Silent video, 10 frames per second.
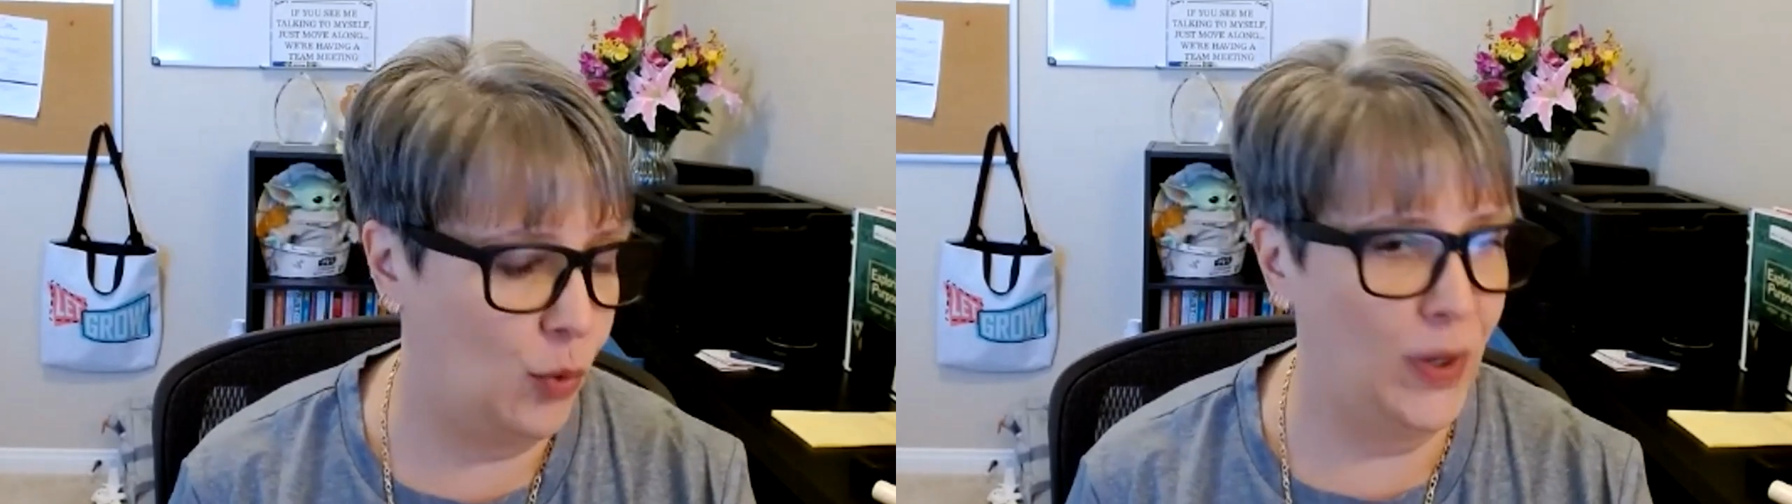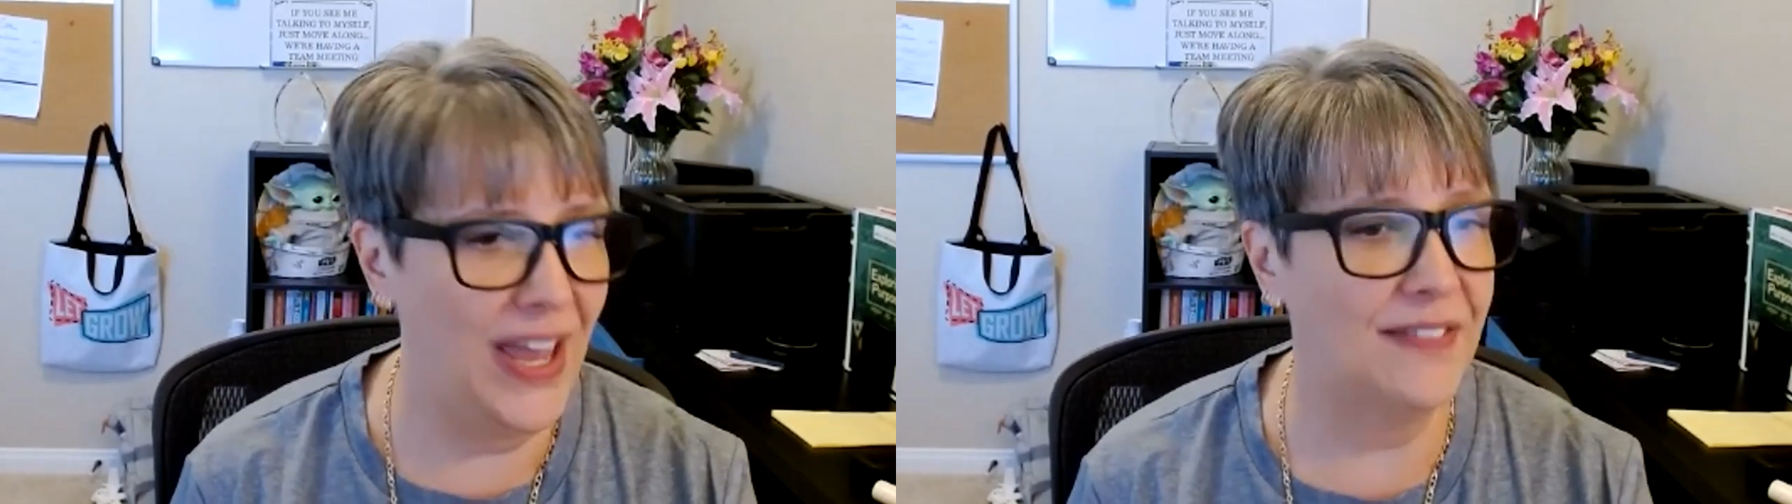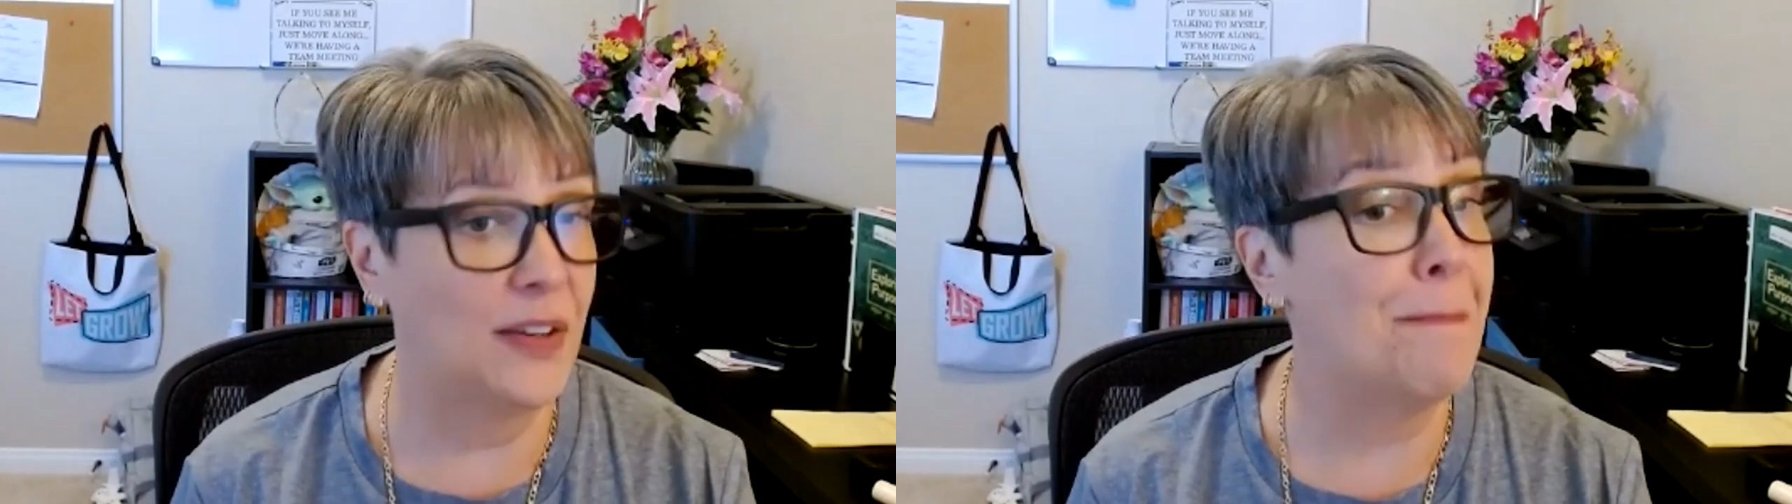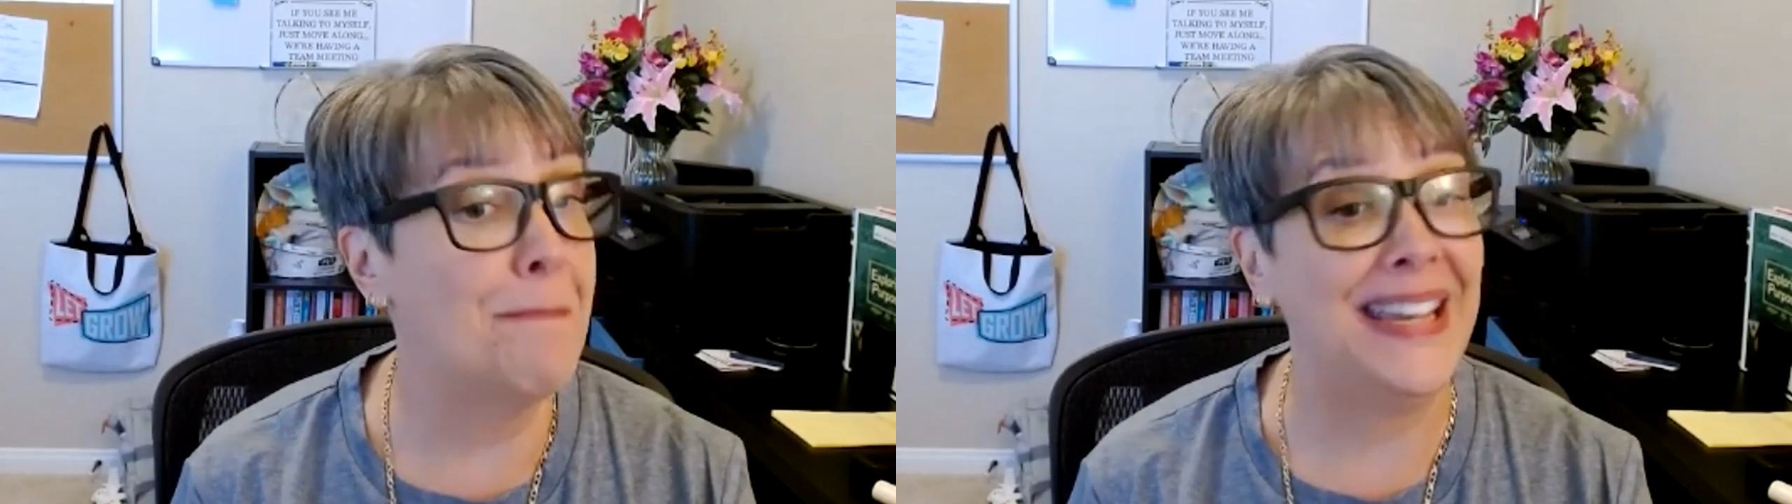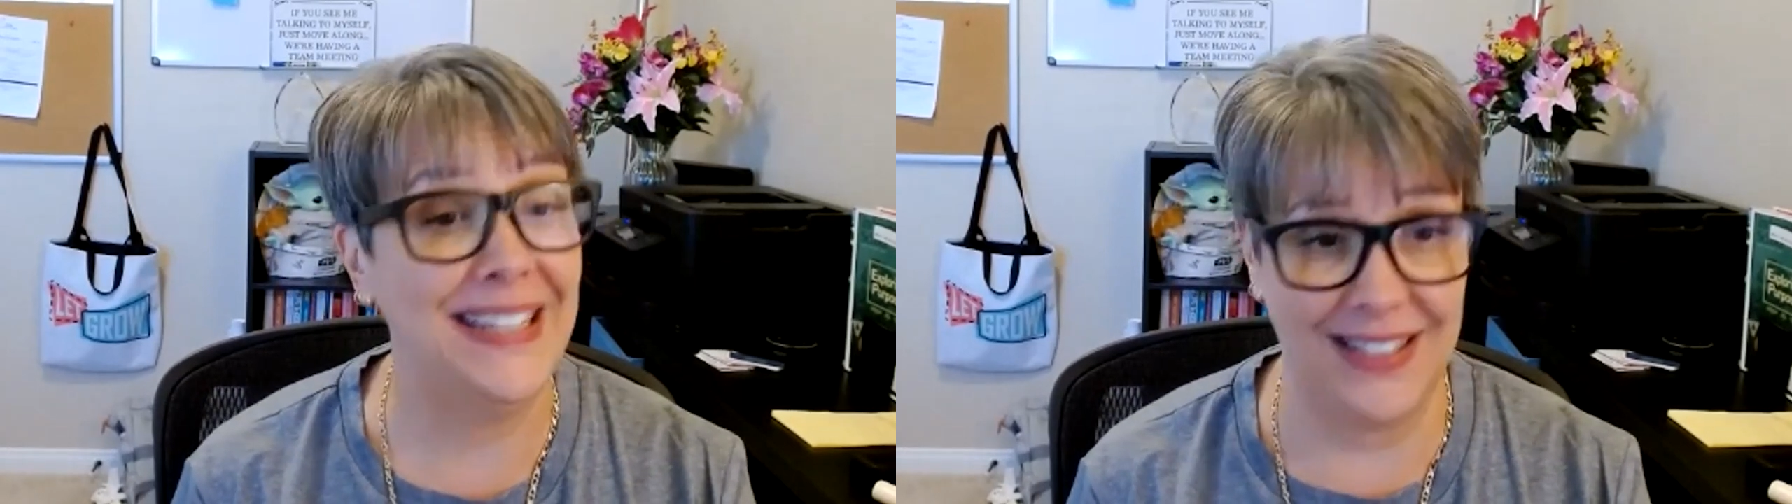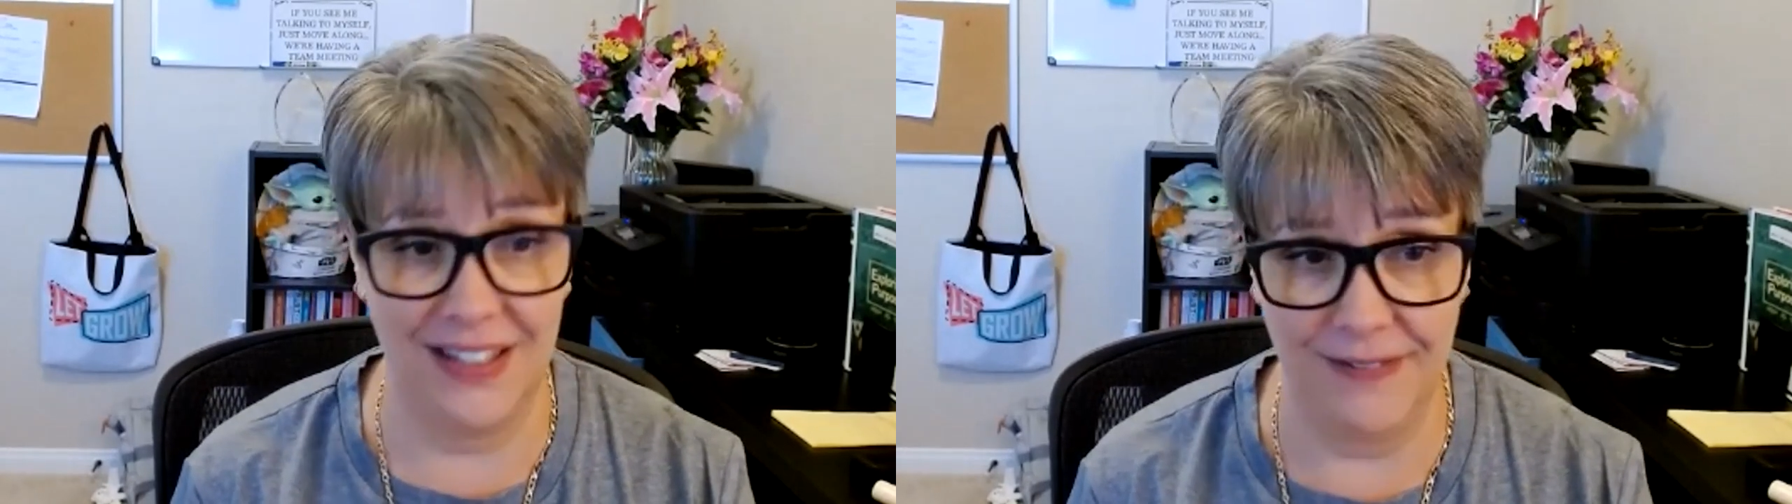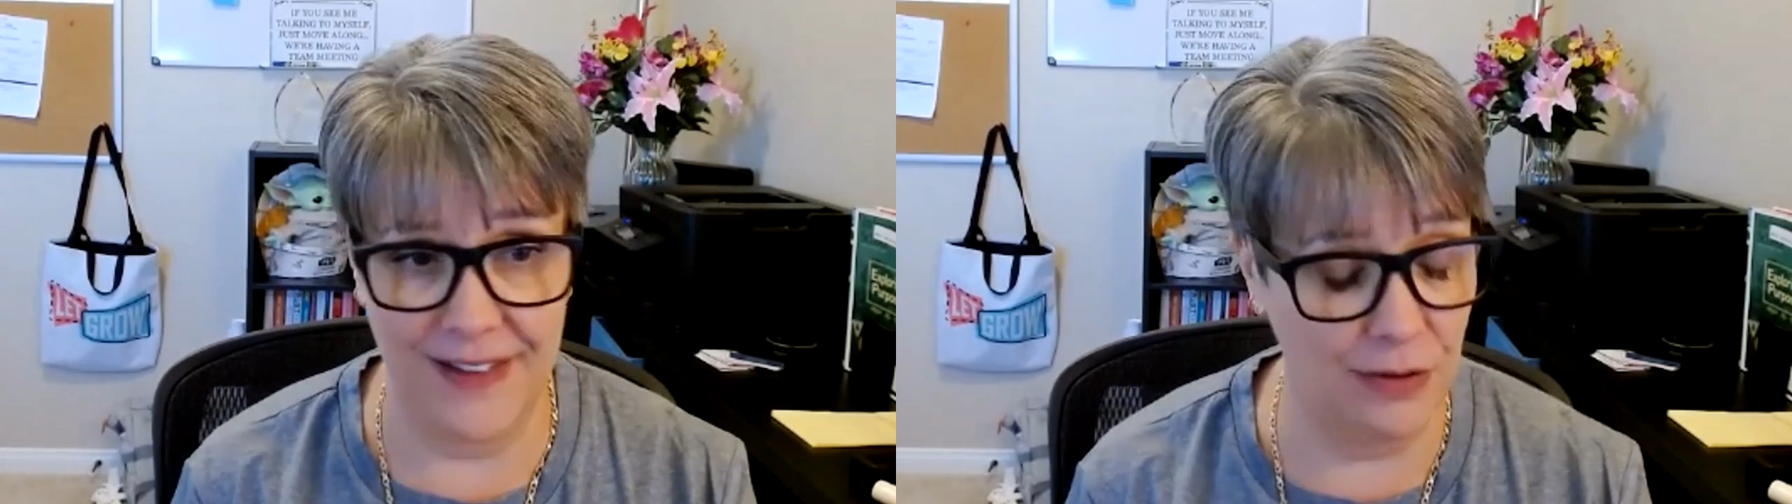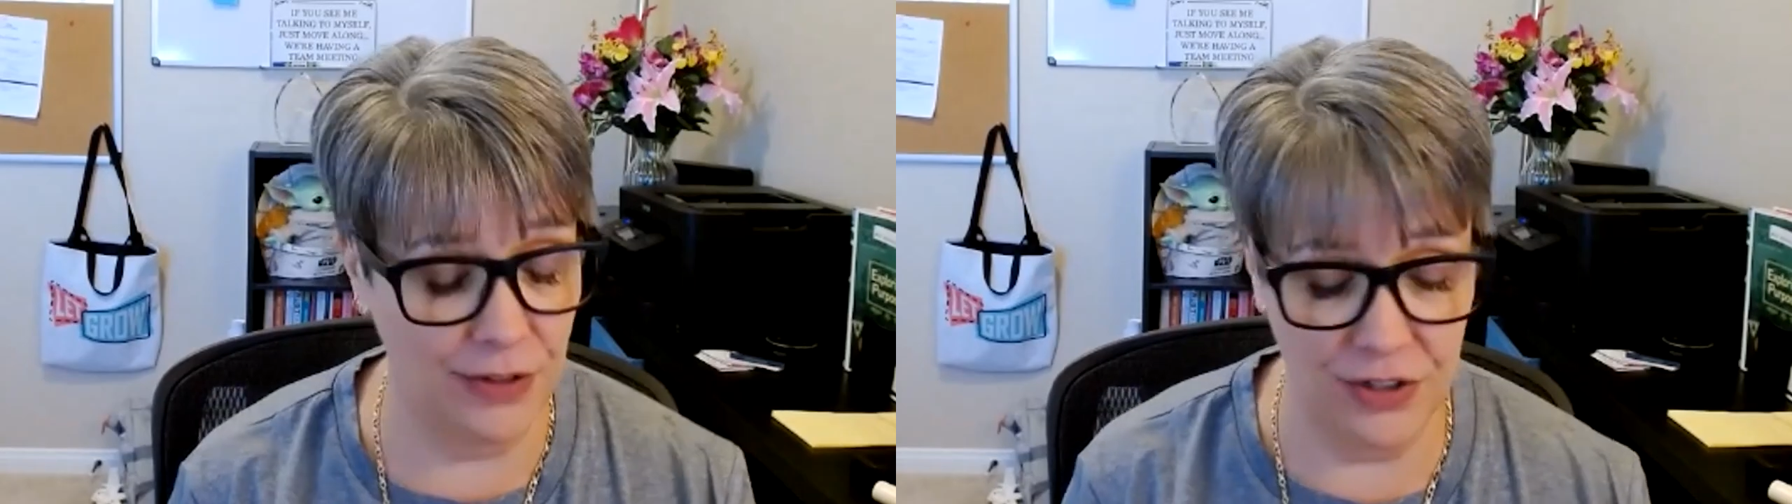We have amazing
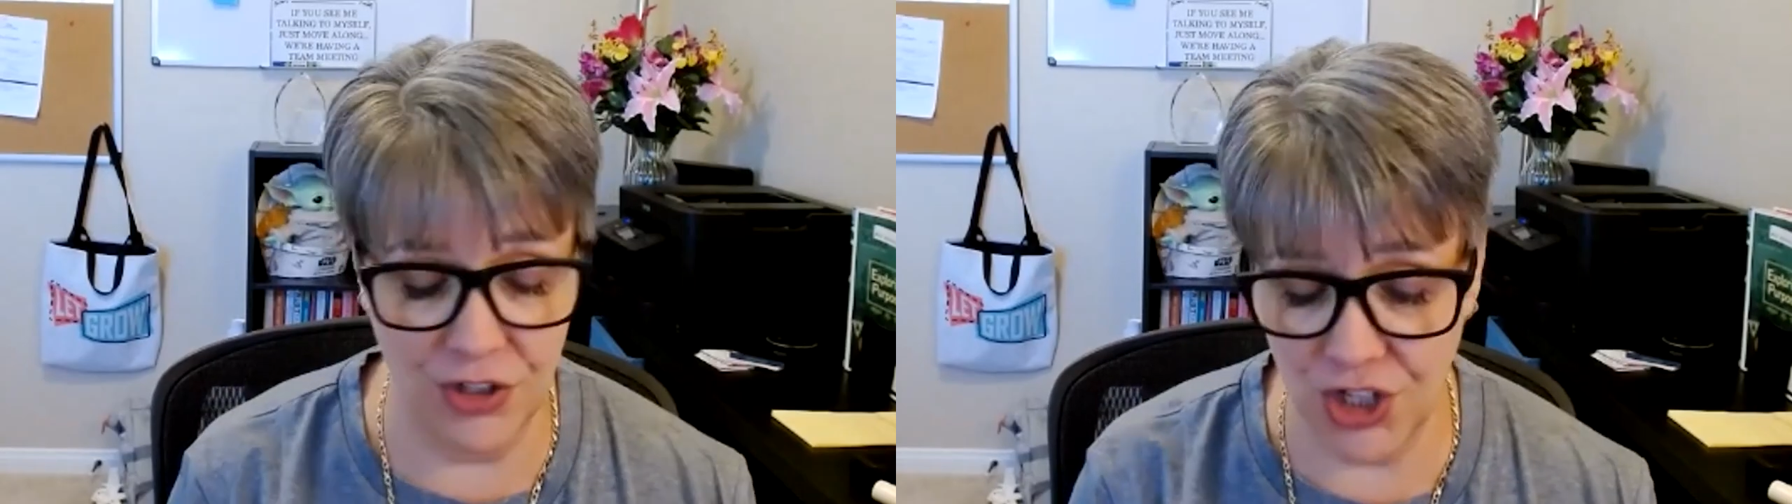founders.